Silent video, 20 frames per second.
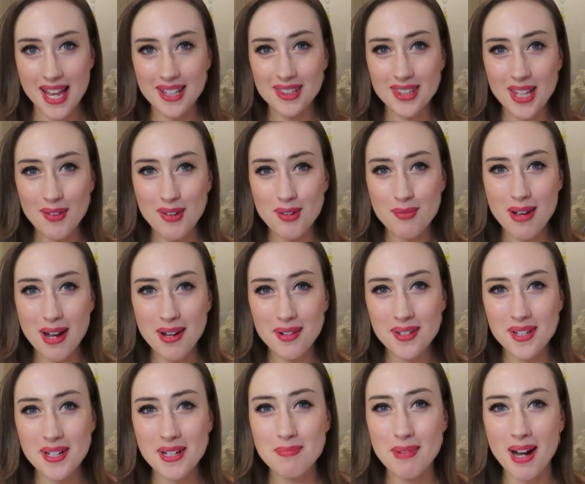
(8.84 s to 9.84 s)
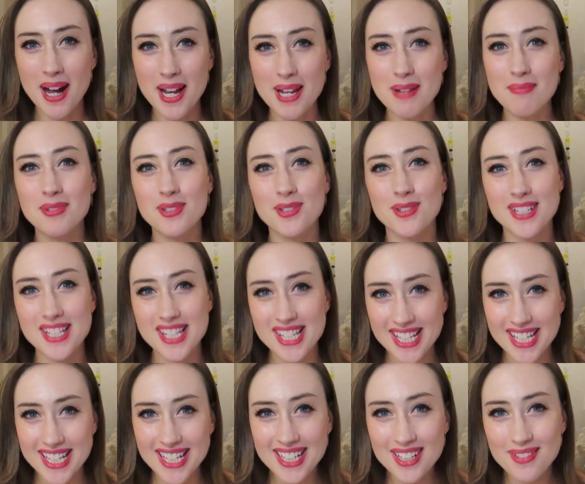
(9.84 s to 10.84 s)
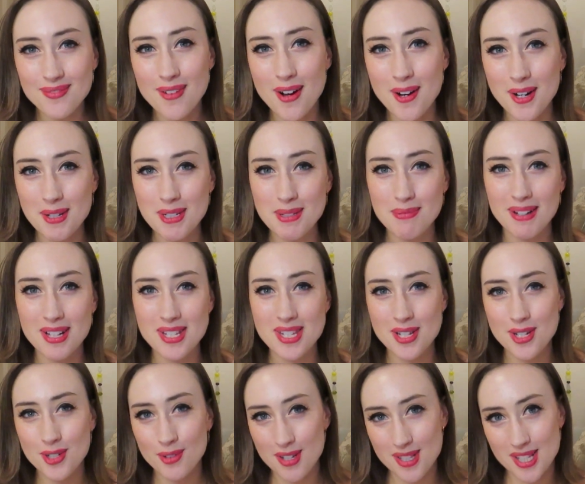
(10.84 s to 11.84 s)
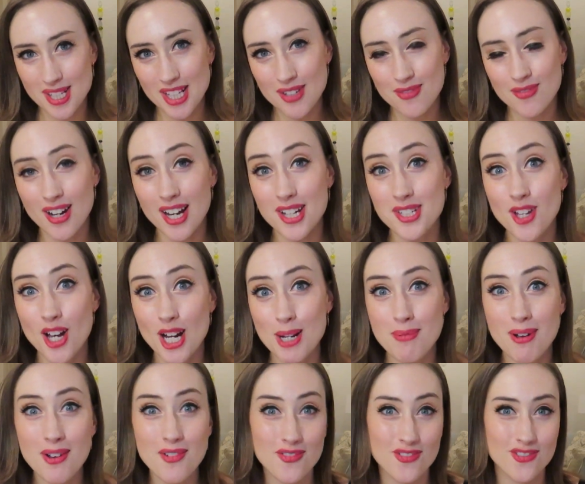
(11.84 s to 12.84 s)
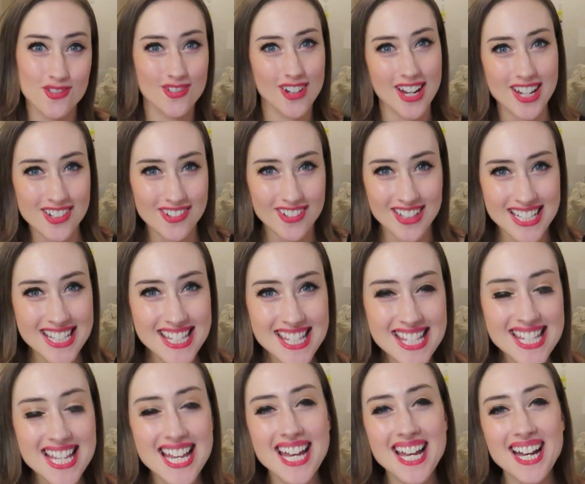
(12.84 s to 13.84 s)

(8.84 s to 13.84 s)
Hello and welcome. I am Chrissy. Welcome to my channel, Chrissy Love, where I talk about fragrance.